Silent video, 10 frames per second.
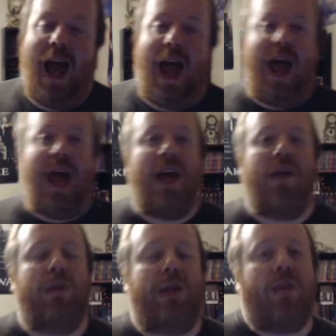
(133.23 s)

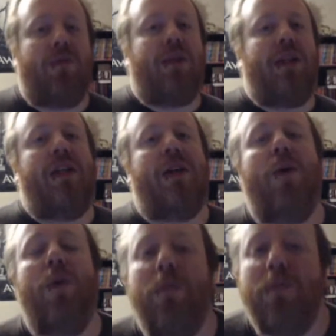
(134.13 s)
And we don't really
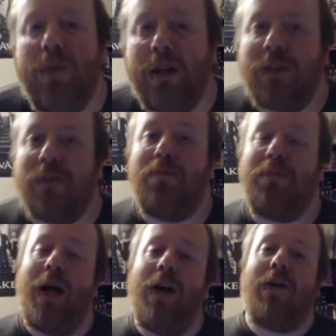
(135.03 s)
know much
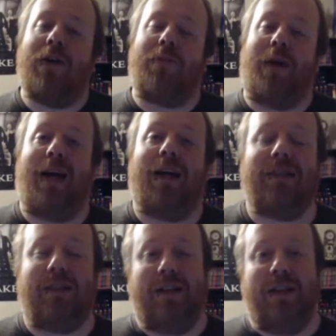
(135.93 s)
about her
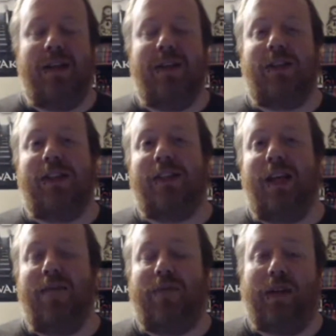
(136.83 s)
past other than she
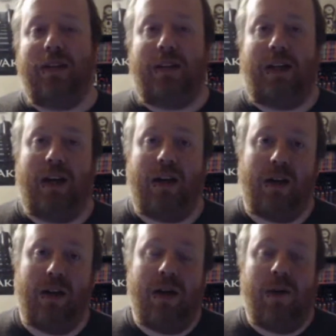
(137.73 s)
stayed in foster care.
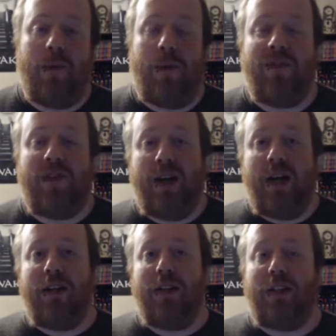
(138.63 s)
We find
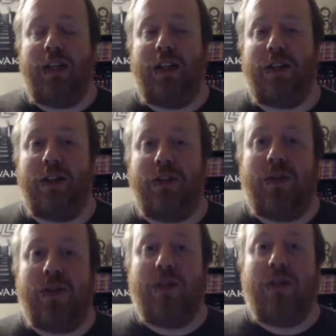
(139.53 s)
out that she actually
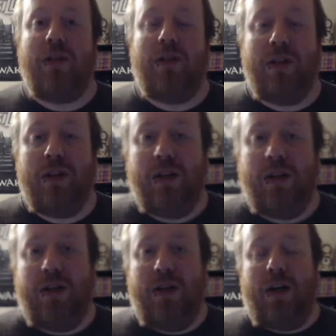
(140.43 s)
joined
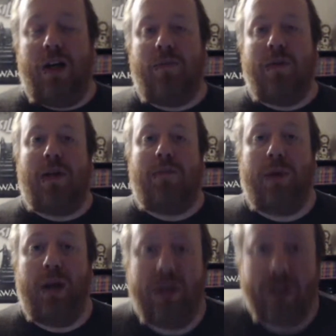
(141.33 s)
up with the
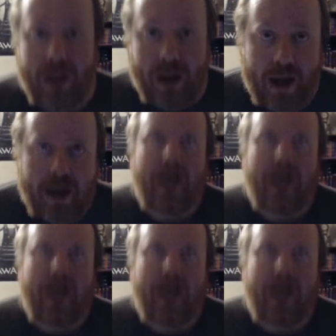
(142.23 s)
Brotherhood.